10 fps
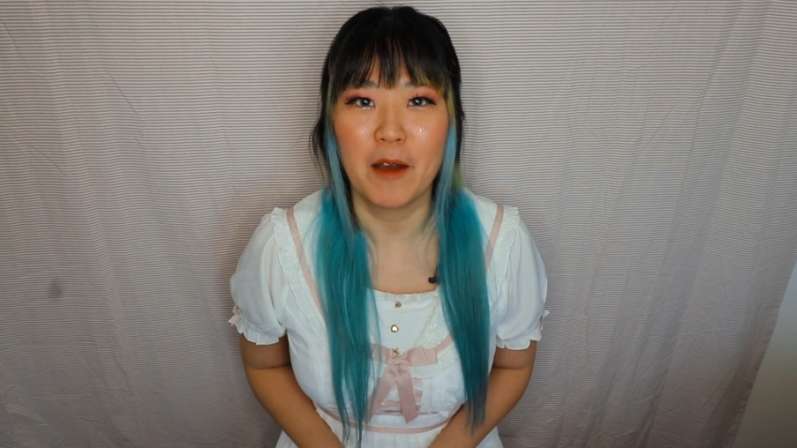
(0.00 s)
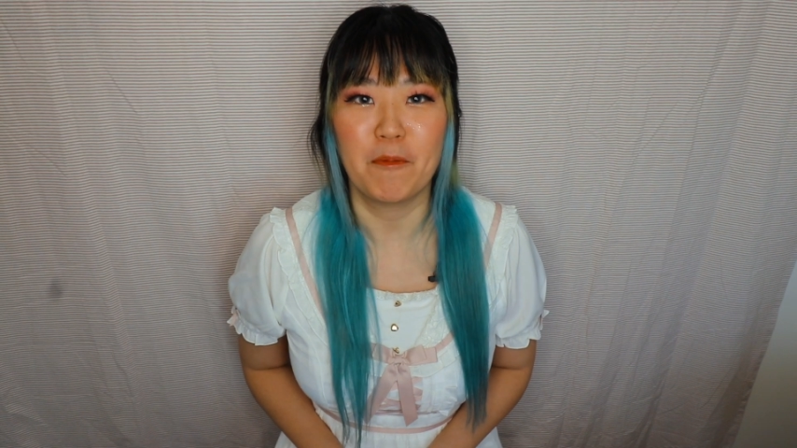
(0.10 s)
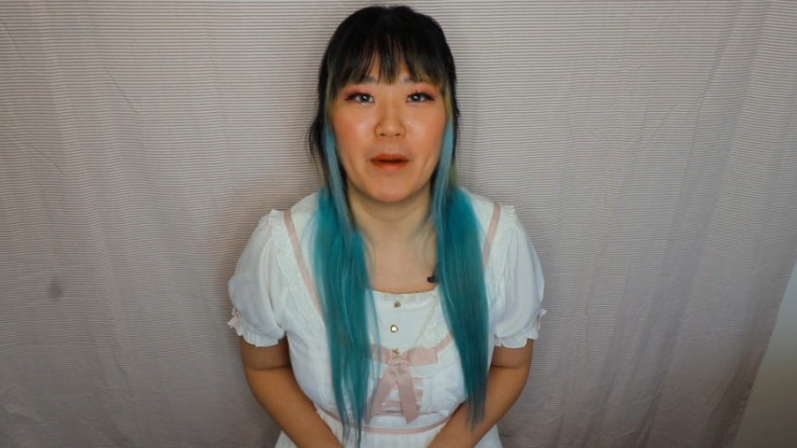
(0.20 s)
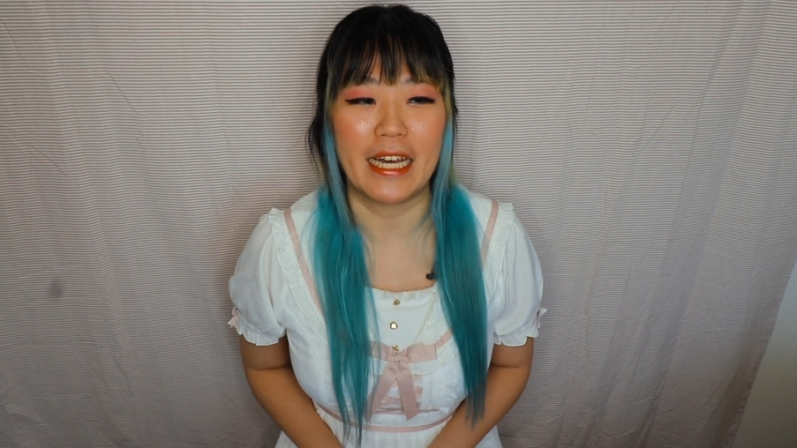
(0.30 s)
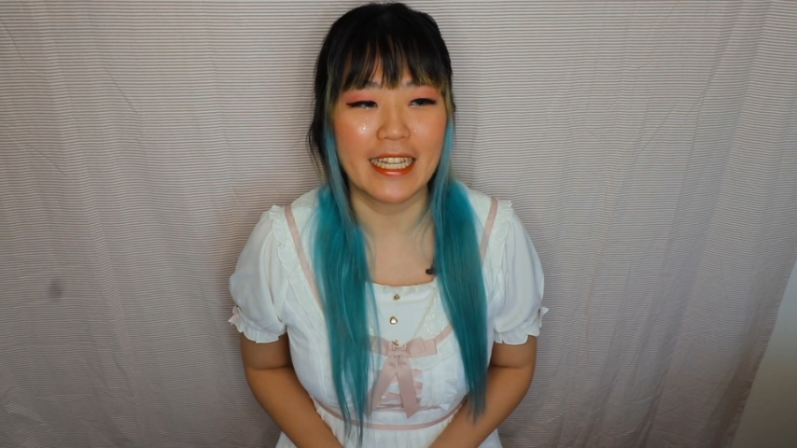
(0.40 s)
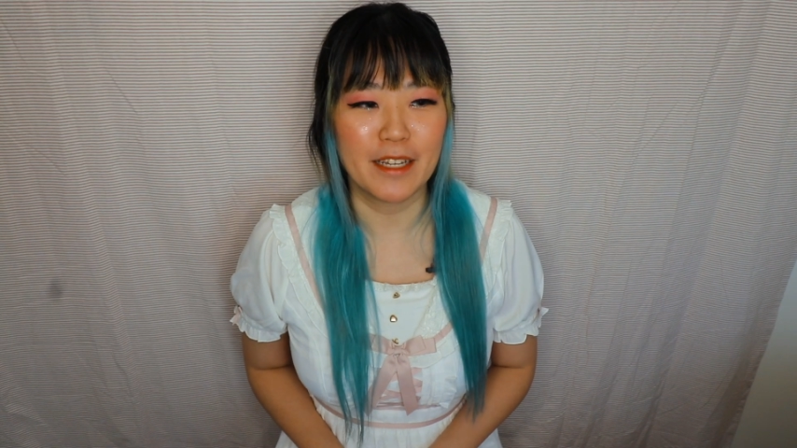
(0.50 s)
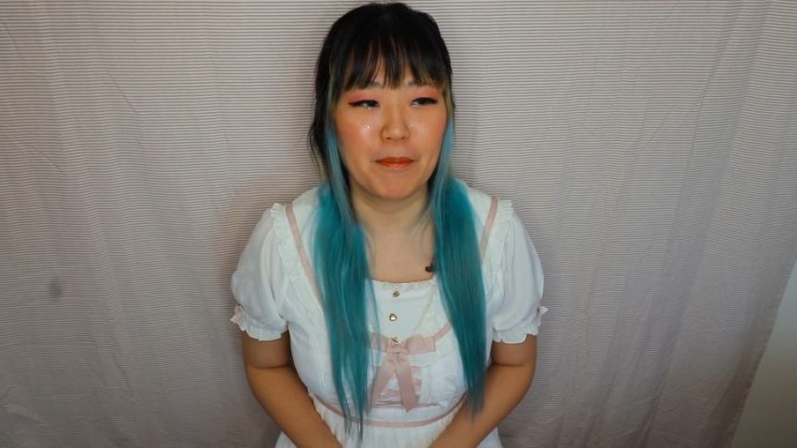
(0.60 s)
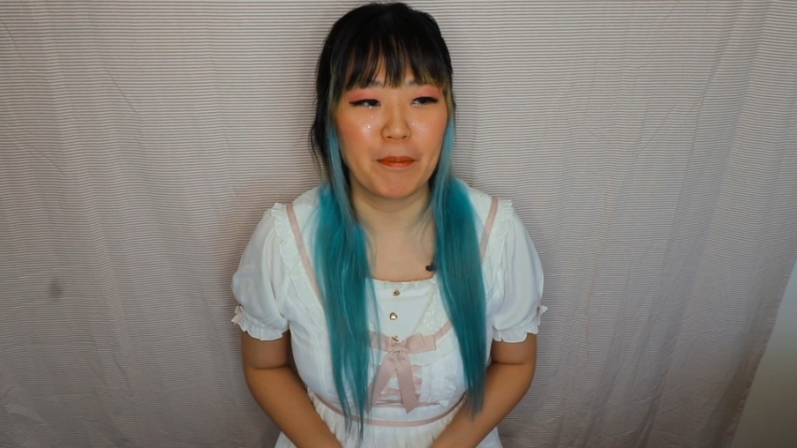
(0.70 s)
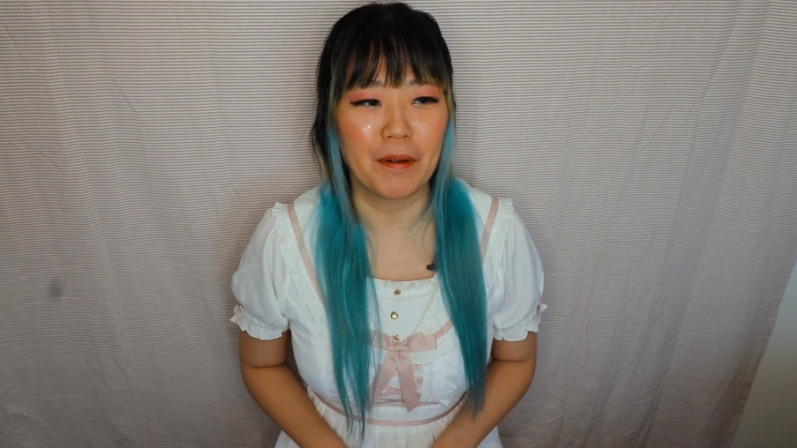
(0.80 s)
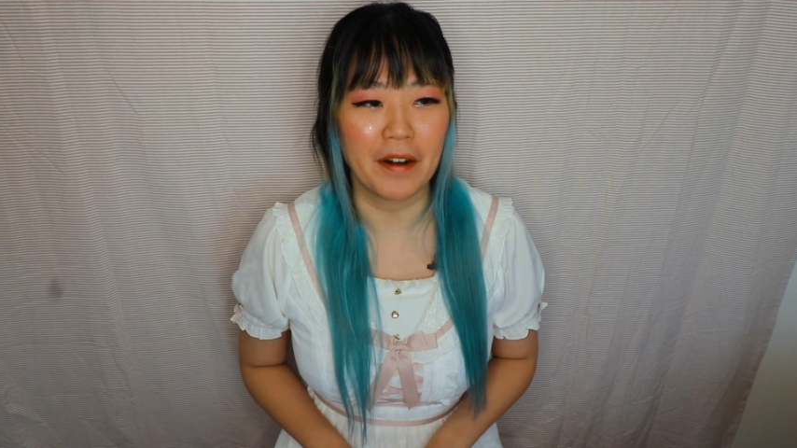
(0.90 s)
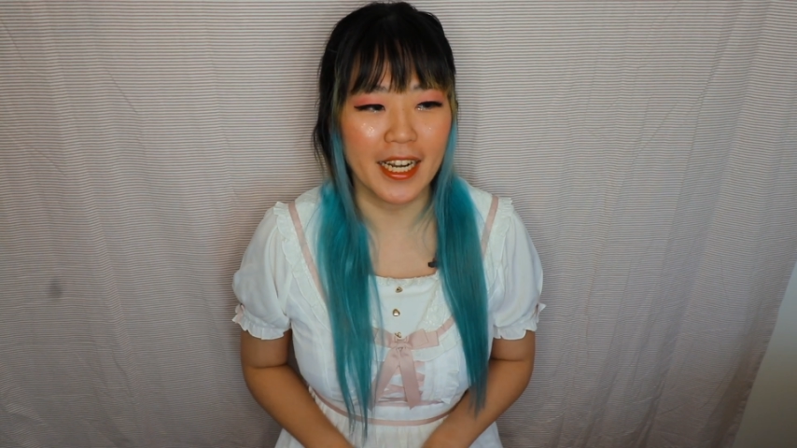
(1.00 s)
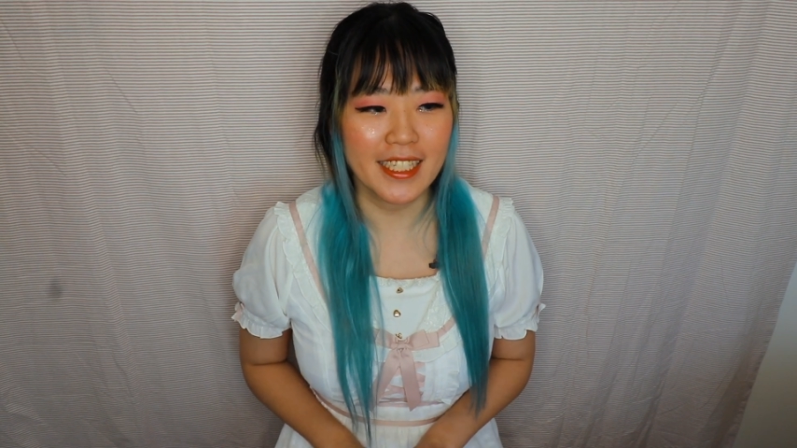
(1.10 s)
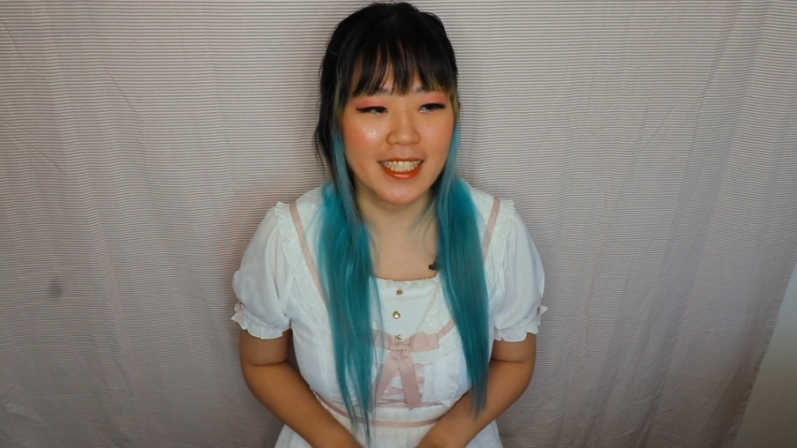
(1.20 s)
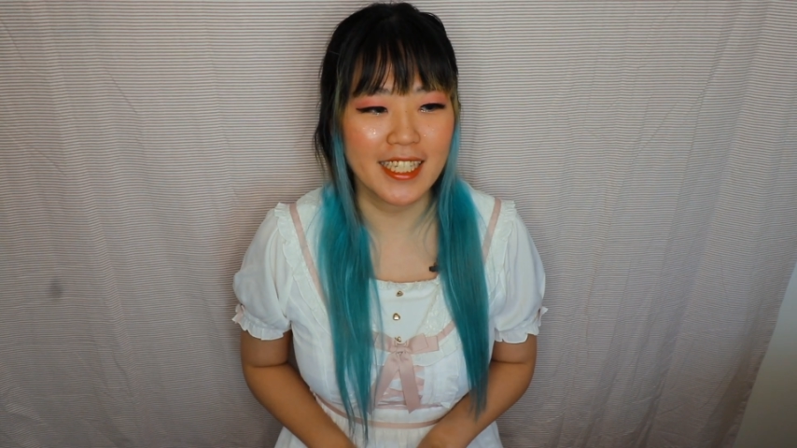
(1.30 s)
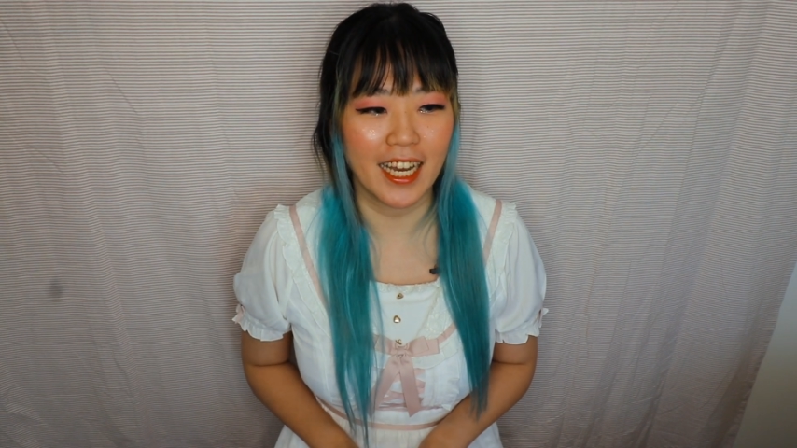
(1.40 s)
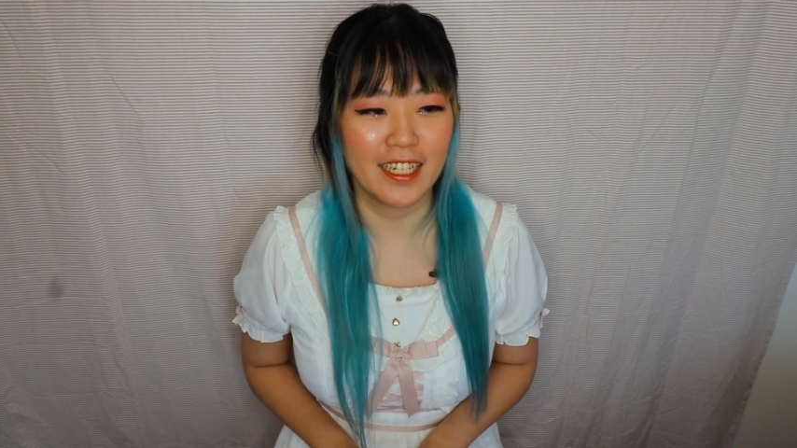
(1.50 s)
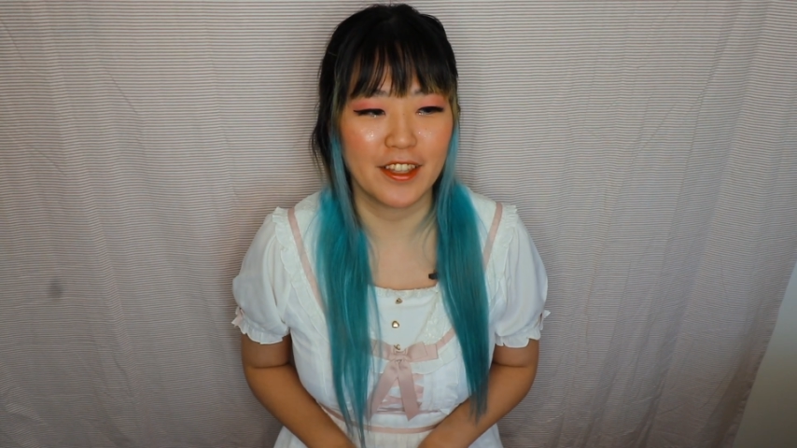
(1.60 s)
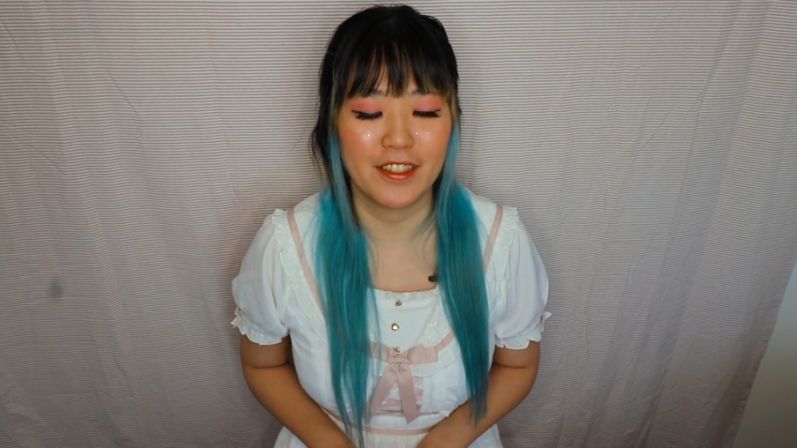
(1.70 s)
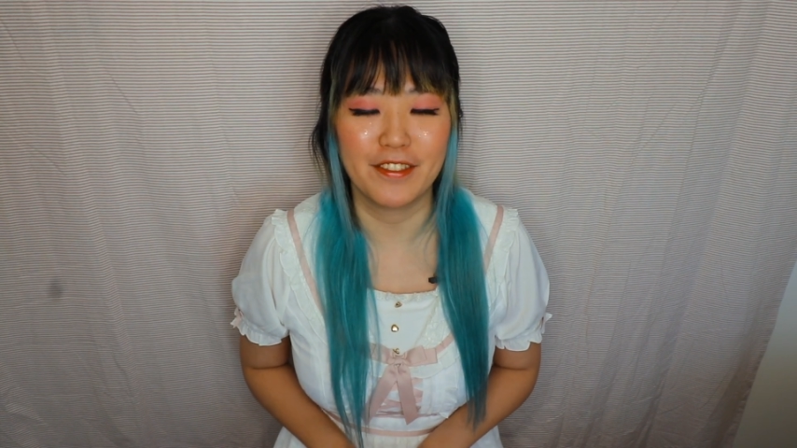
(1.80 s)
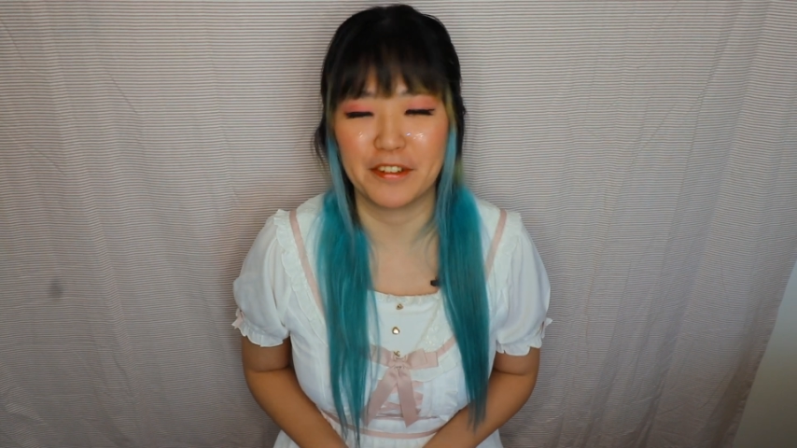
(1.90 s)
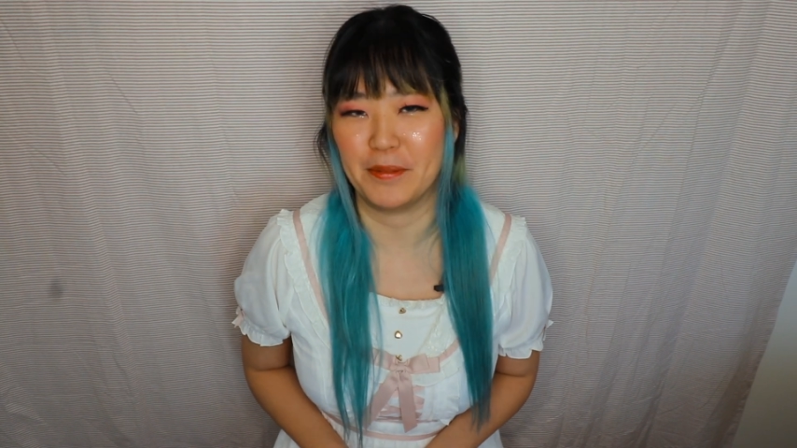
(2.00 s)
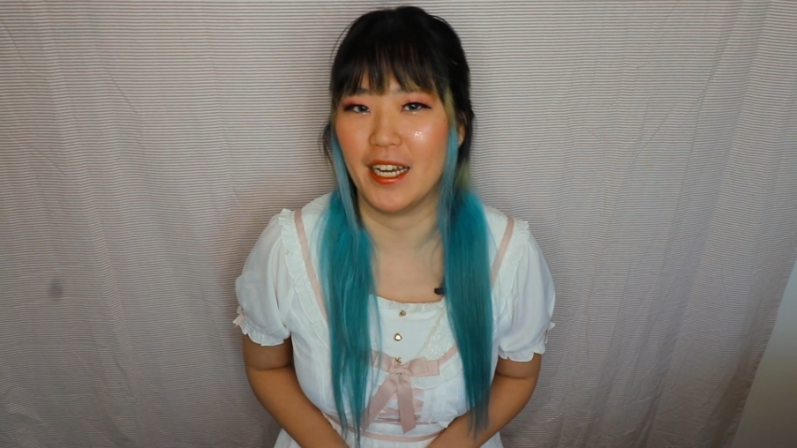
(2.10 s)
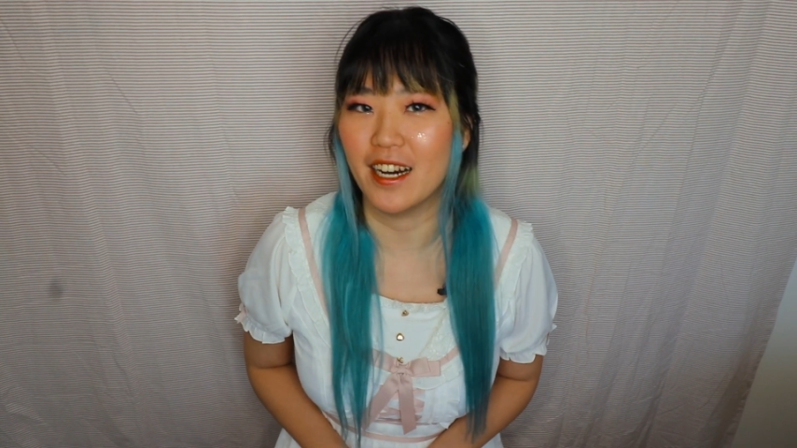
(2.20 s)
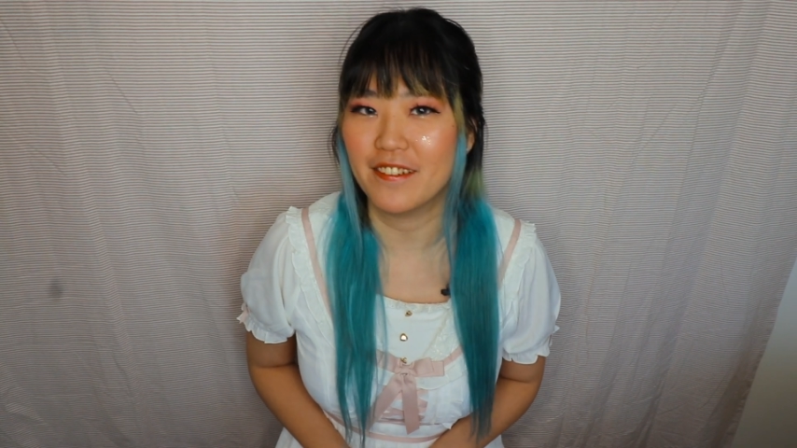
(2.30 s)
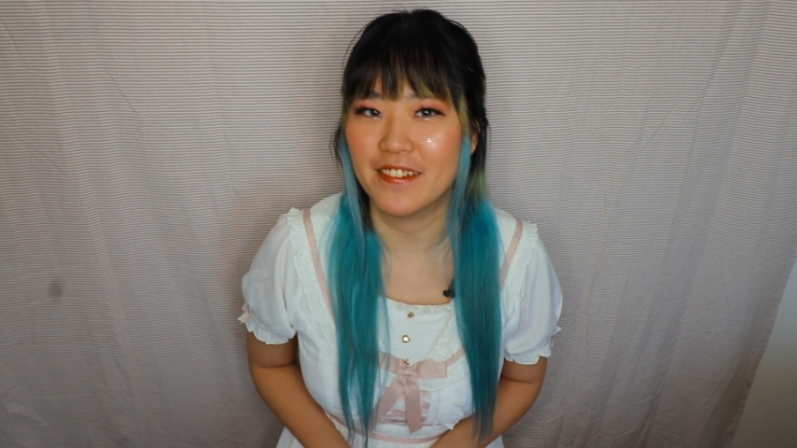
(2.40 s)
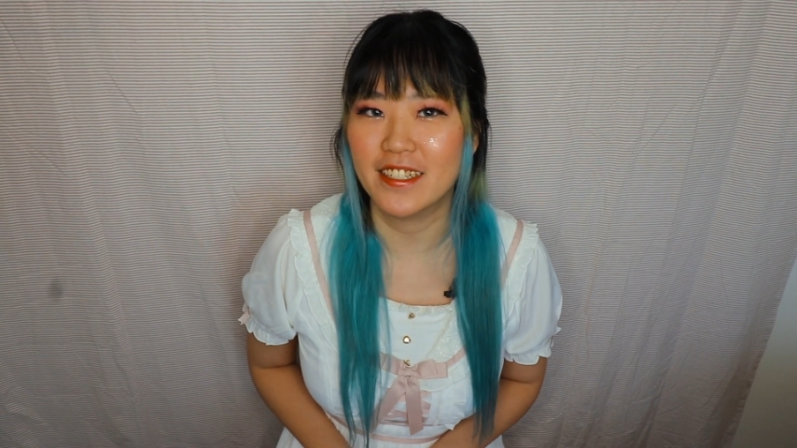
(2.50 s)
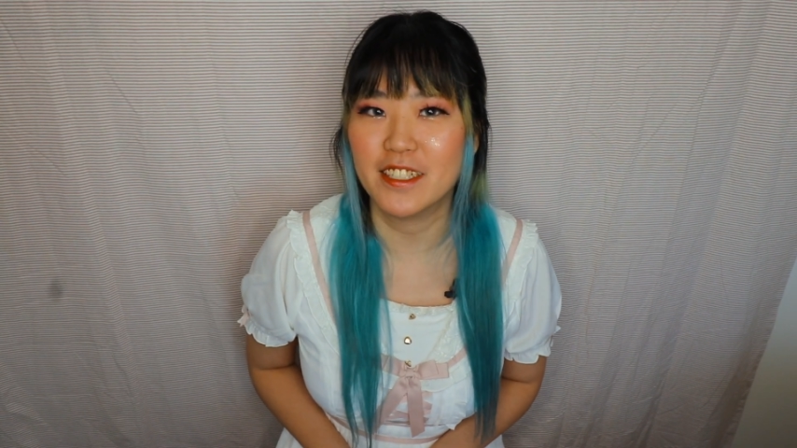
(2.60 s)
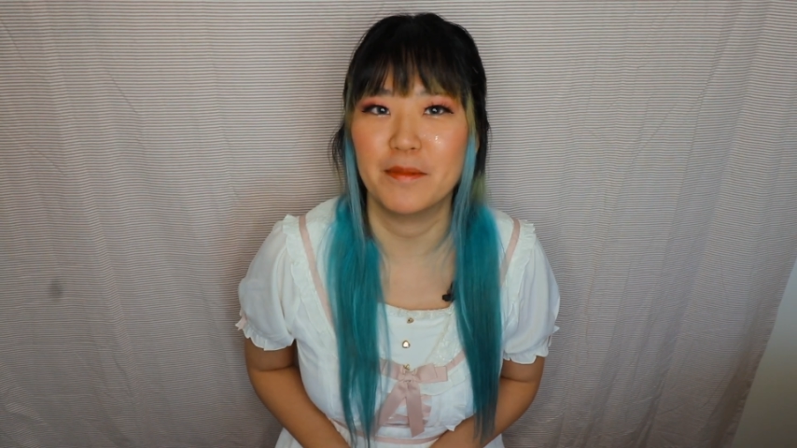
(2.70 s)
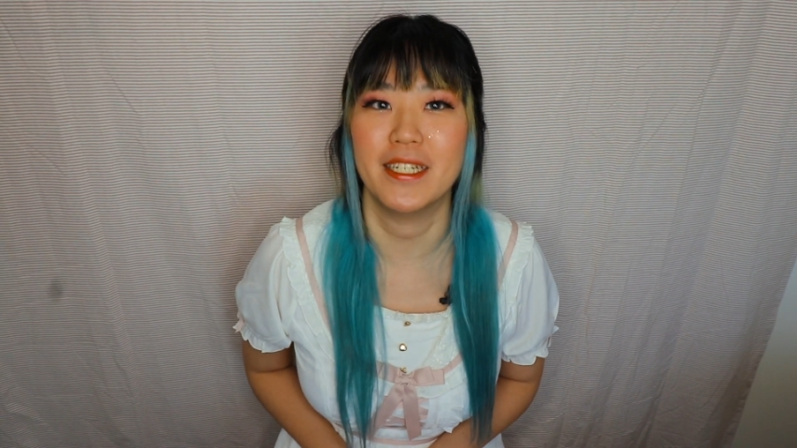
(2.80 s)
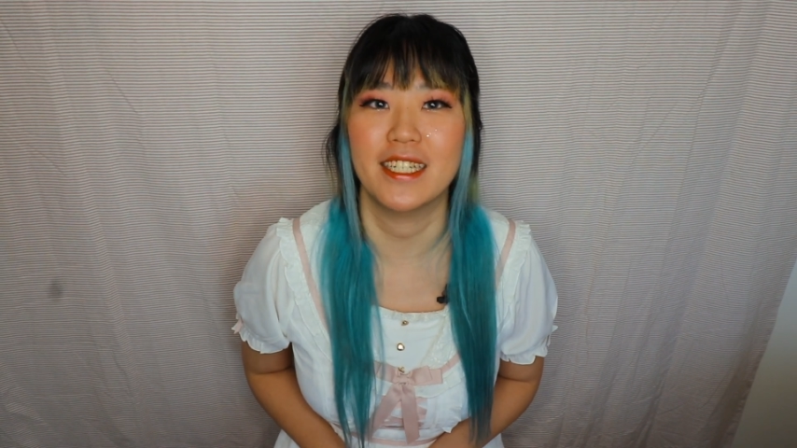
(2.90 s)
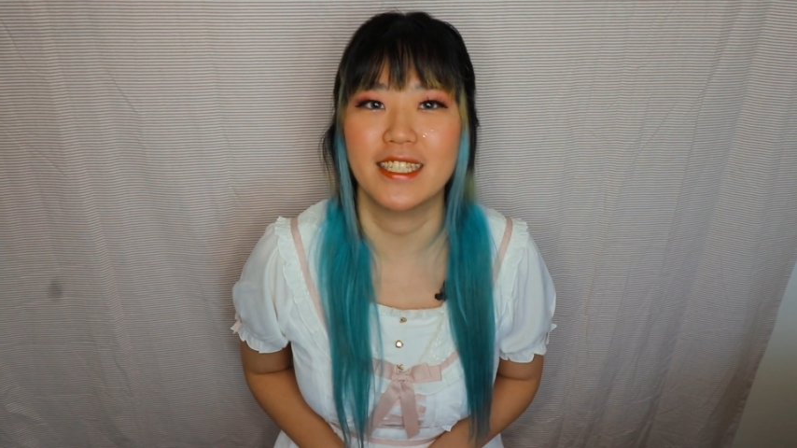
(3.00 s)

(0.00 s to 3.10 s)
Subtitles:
but the price kind of threw me off a little bit.